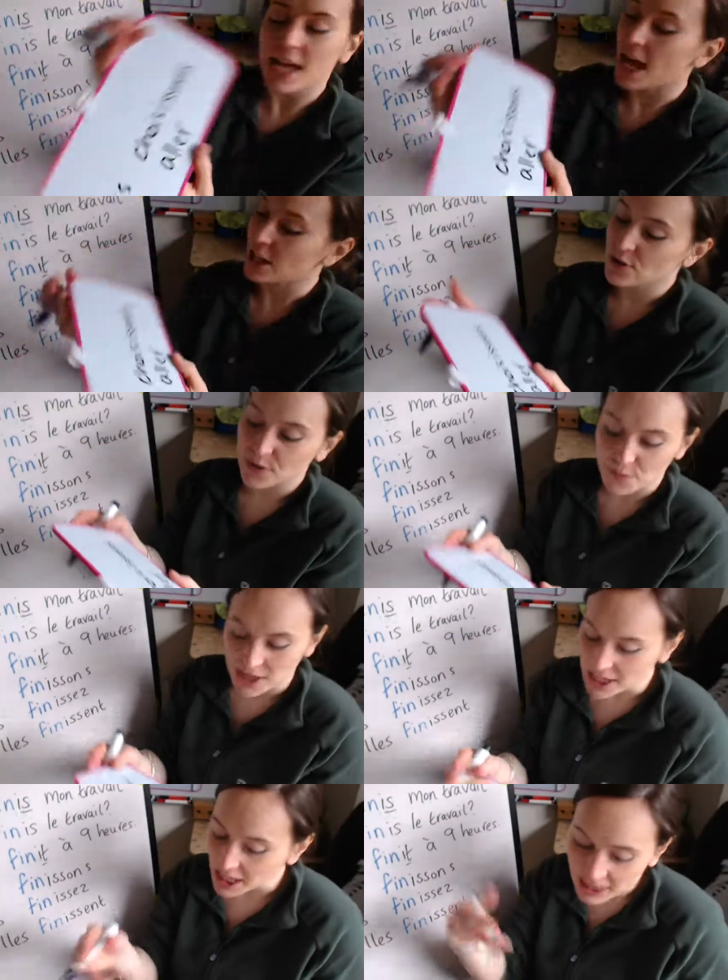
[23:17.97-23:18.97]
And you can
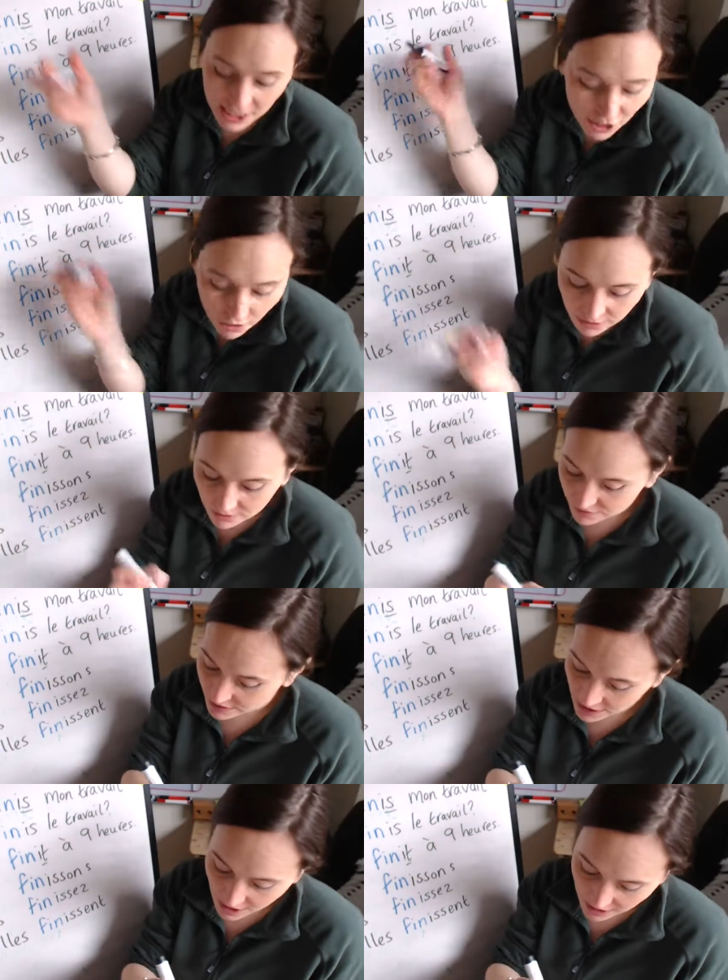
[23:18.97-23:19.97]
make it a little longer if you
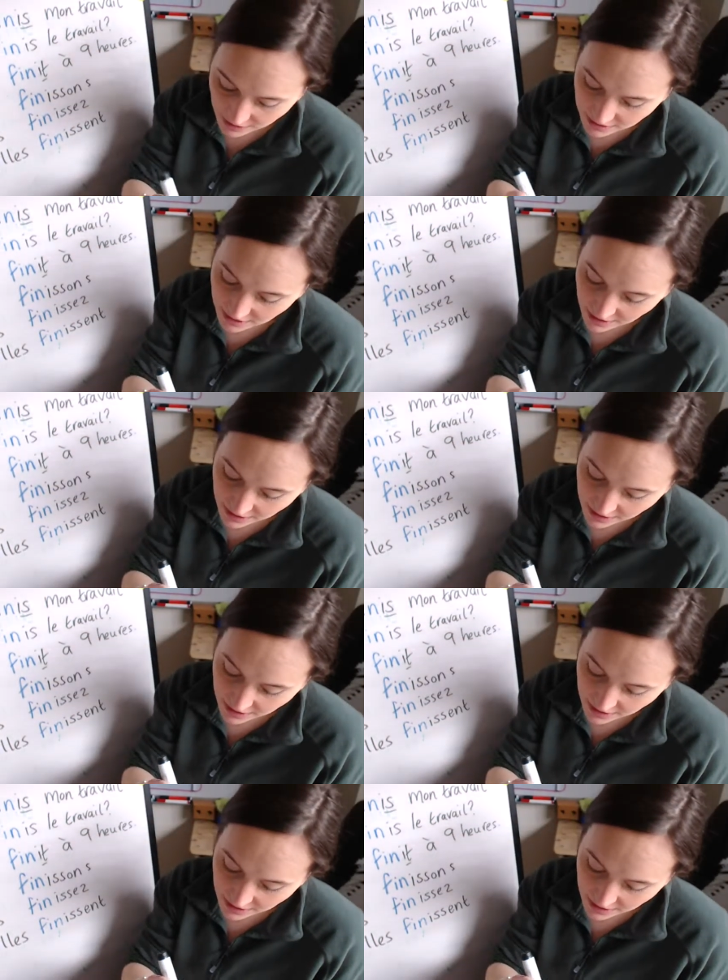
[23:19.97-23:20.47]
like.